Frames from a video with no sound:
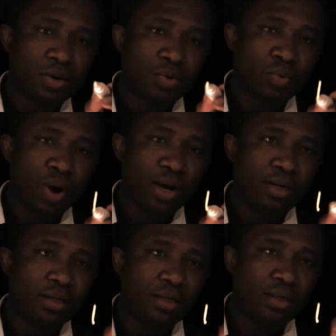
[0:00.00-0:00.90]

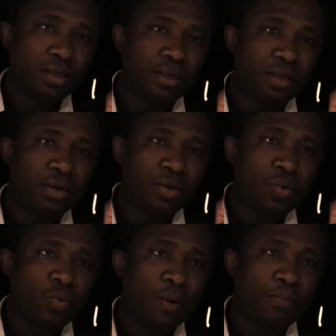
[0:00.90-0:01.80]
1,
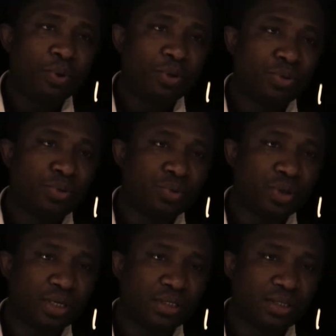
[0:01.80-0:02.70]
1 plus 2
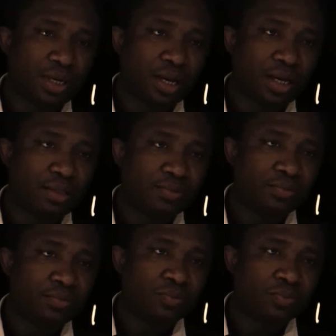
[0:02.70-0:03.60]
is 3,
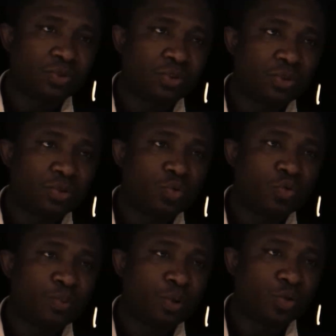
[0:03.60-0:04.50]
2
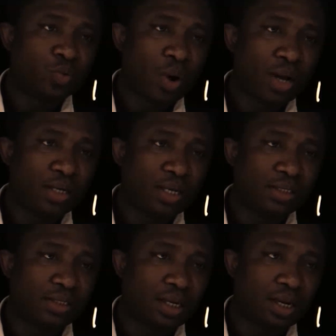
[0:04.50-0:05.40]
plus 1 is
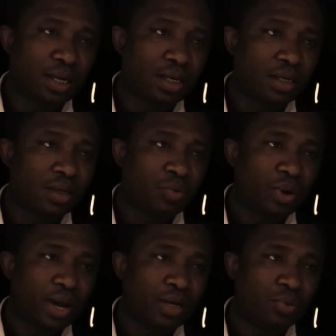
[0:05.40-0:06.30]
3, we
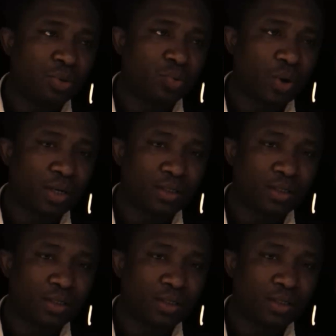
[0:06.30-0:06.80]
end with 1.